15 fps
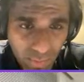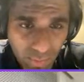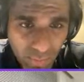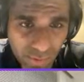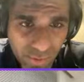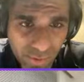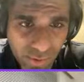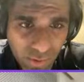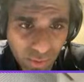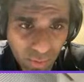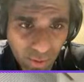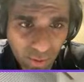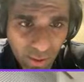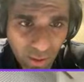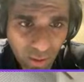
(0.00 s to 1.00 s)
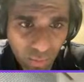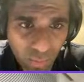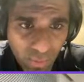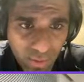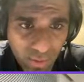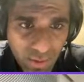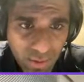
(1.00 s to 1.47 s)
So here
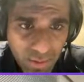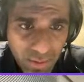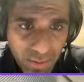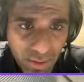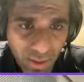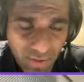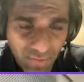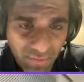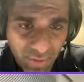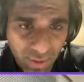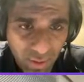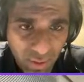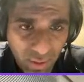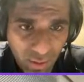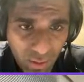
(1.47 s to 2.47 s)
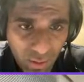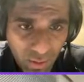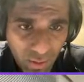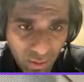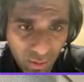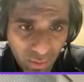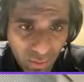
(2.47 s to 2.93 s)
we gave it
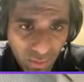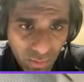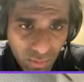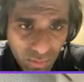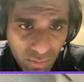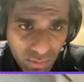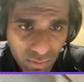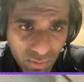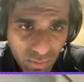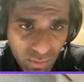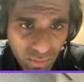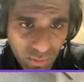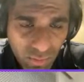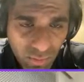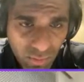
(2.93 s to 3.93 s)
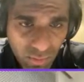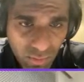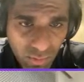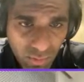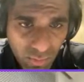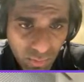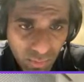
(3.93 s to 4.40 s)
a
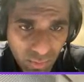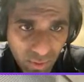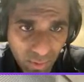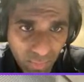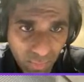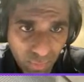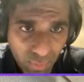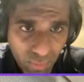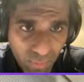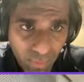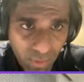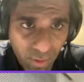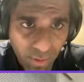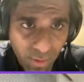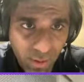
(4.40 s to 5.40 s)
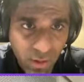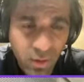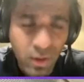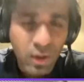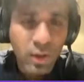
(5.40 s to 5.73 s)
console.log get board by ID.